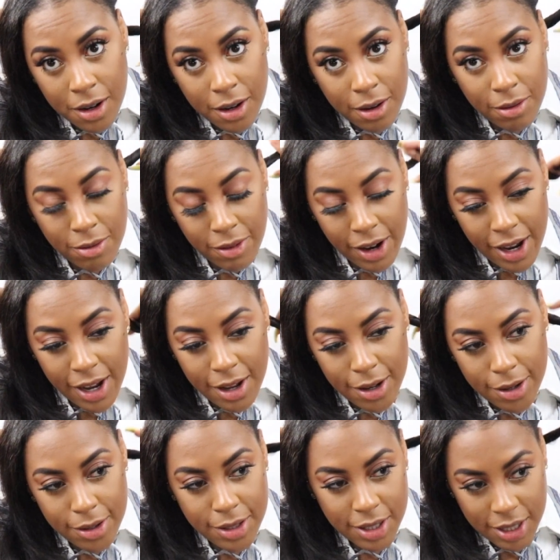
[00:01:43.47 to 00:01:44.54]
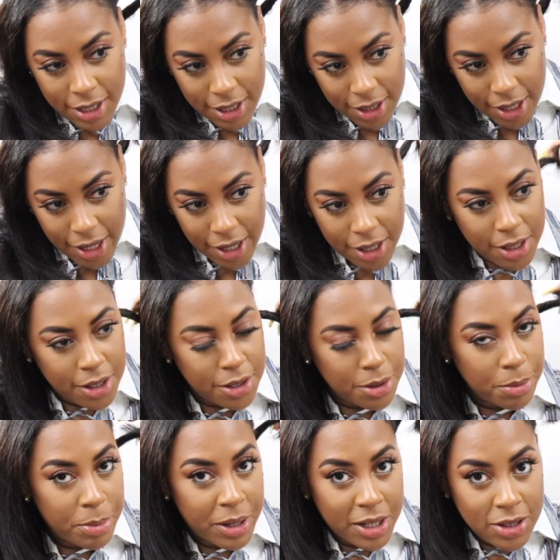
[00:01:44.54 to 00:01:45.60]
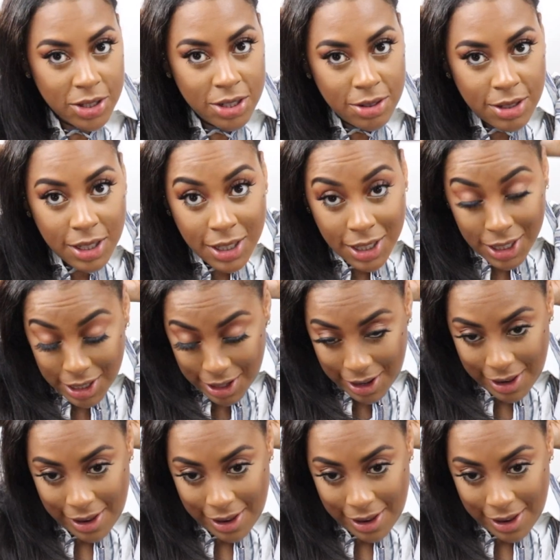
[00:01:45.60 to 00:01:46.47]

around in like a little bantu knot.